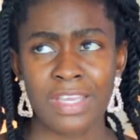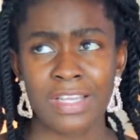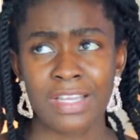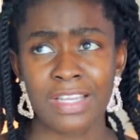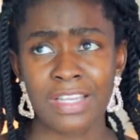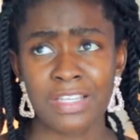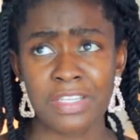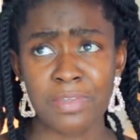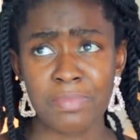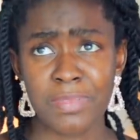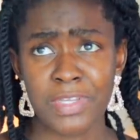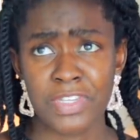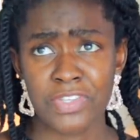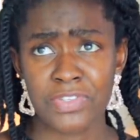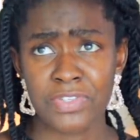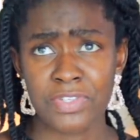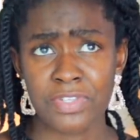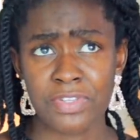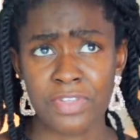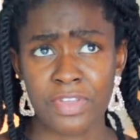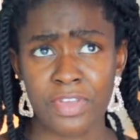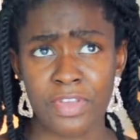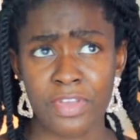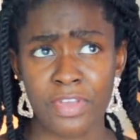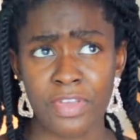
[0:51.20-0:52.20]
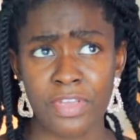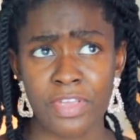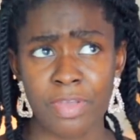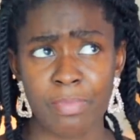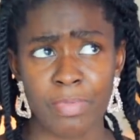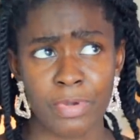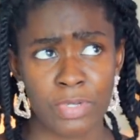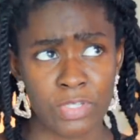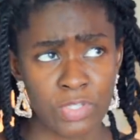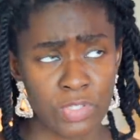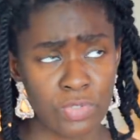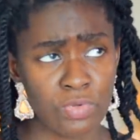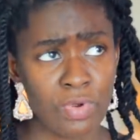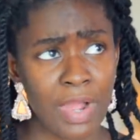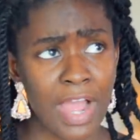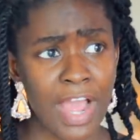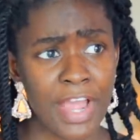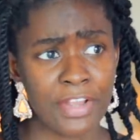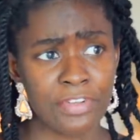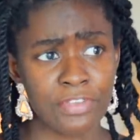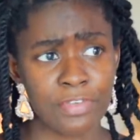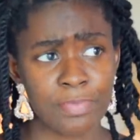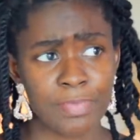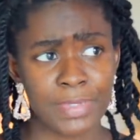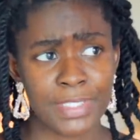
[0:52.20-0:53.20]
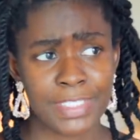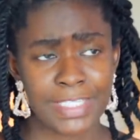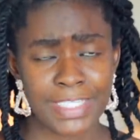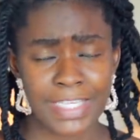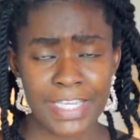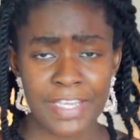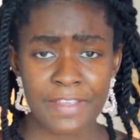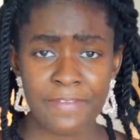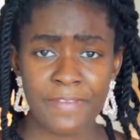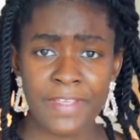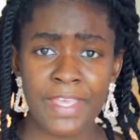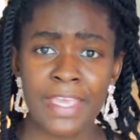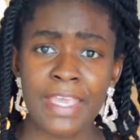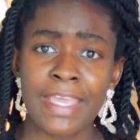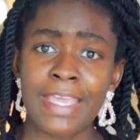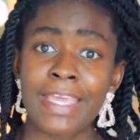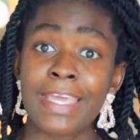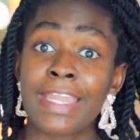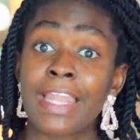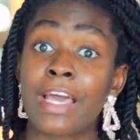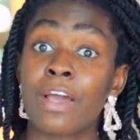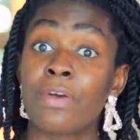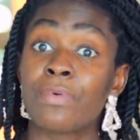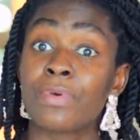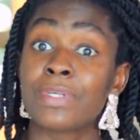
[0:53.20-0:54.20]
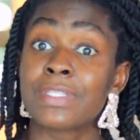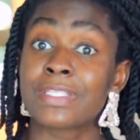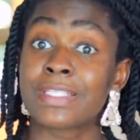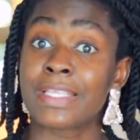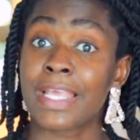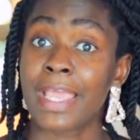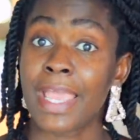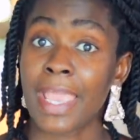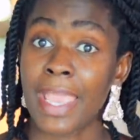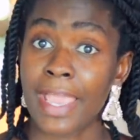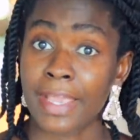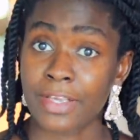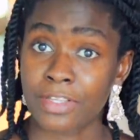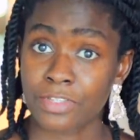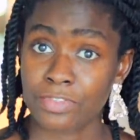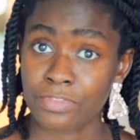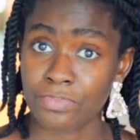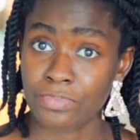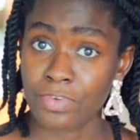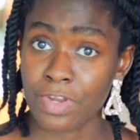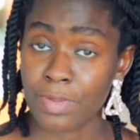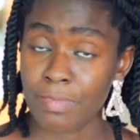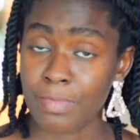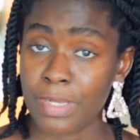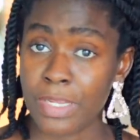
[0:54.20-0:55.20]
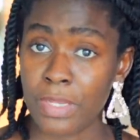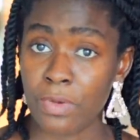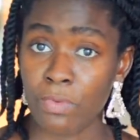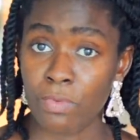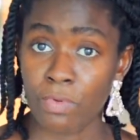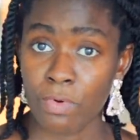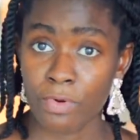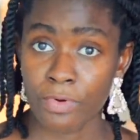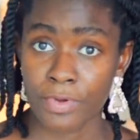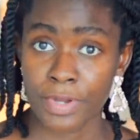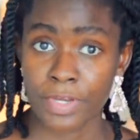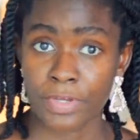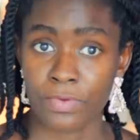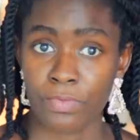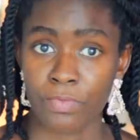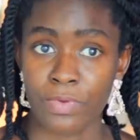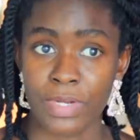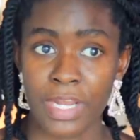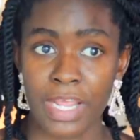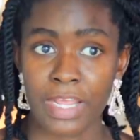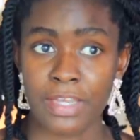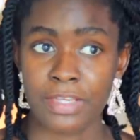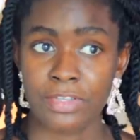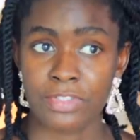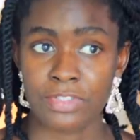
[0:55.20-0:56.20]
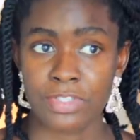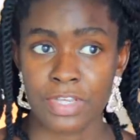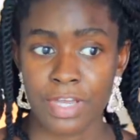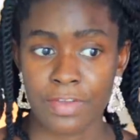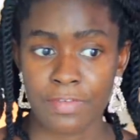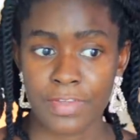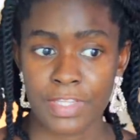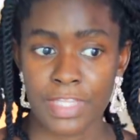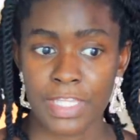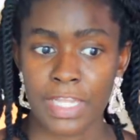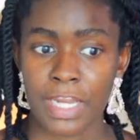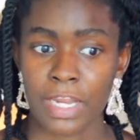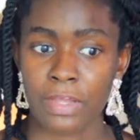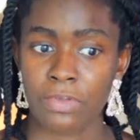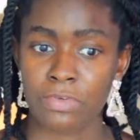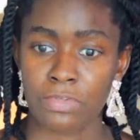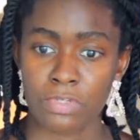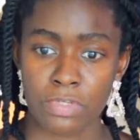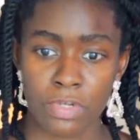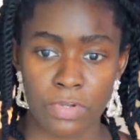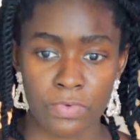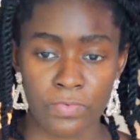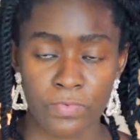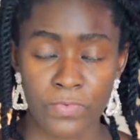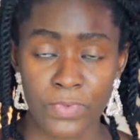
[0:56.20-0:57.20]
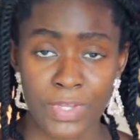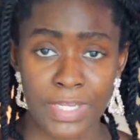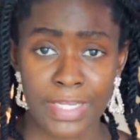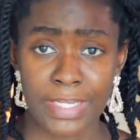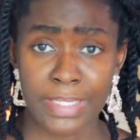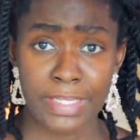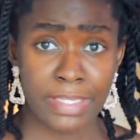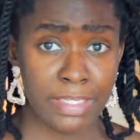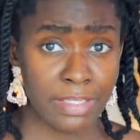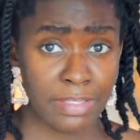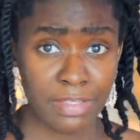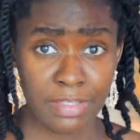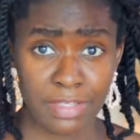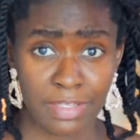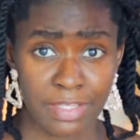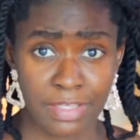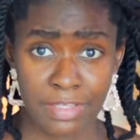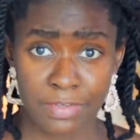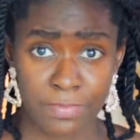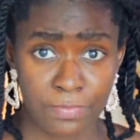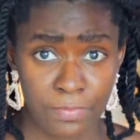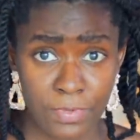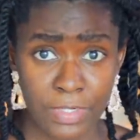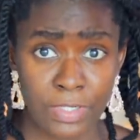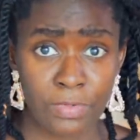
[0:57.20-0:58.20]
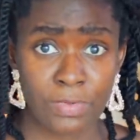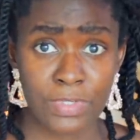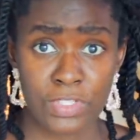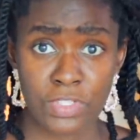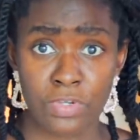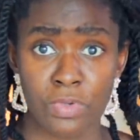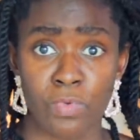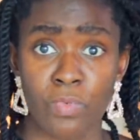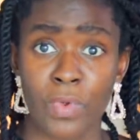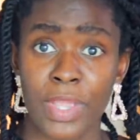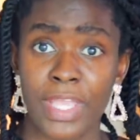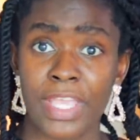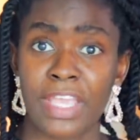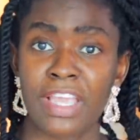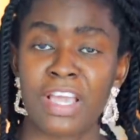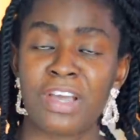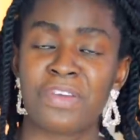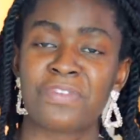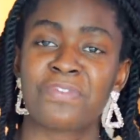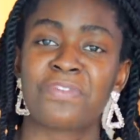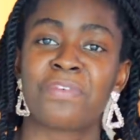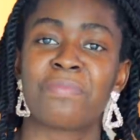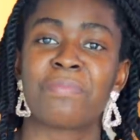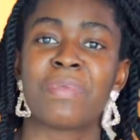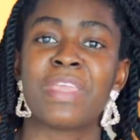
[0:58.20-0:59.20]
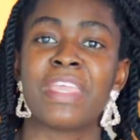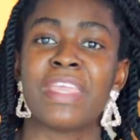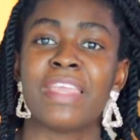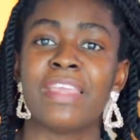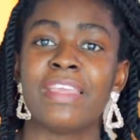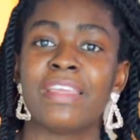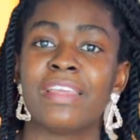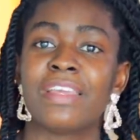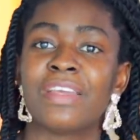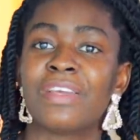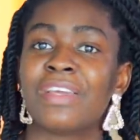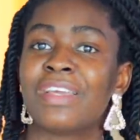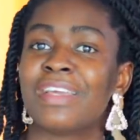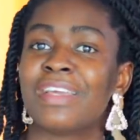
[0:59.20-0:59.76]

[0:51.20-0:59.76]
let me say, about 200 per day. And I was extremely worried when I discovered that I could not really, it was not working out for me.